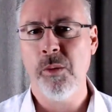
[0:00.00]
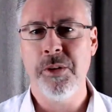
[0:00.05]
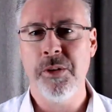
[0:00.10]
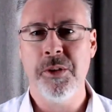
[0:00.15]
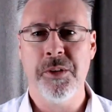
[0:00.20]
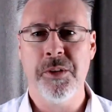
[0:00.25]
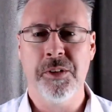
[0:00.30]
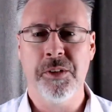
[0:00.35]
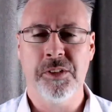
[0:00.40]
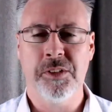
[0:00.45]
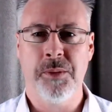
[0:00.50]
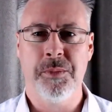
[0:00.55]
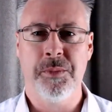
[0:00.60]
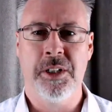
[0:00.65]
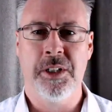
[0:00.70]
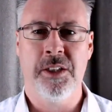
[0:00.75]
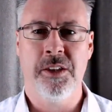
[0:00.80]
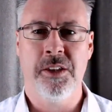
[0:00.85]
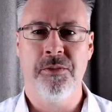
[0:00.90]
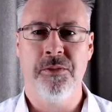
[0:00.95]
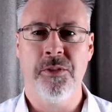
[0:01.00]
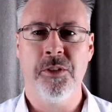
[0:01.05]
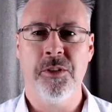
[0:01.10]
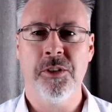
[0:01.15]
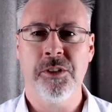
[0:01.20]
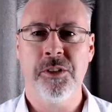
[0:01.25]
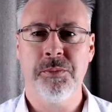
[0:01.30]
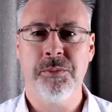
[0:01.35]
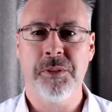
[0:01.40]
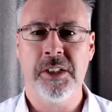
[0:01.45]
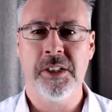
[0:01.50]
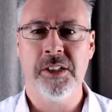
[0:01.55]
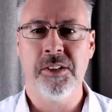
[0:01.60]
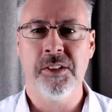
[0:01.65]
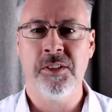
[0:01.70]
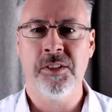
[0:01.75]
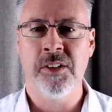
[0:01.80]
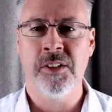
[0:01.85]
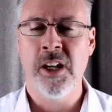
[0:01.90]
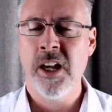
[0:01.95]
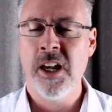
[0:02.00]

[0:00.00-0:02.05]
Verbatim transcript: doing something in the first place.